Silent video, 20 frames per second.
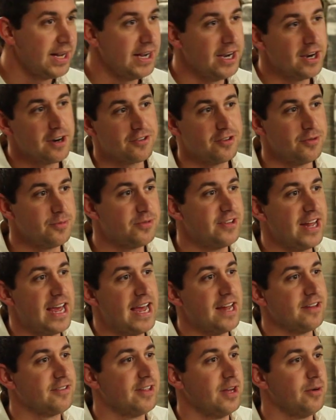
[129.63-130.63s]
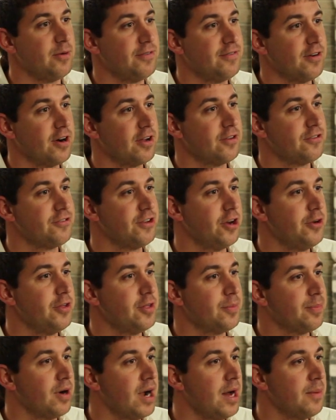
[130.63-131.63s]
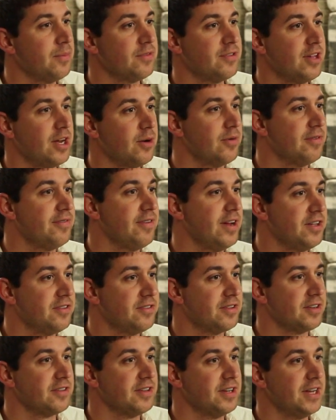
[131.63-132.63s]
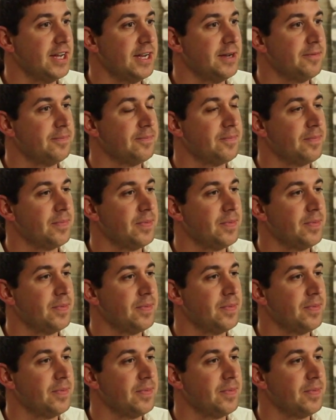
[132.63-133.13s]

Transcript: Here are some stats that will further show you the problems that we're facing today.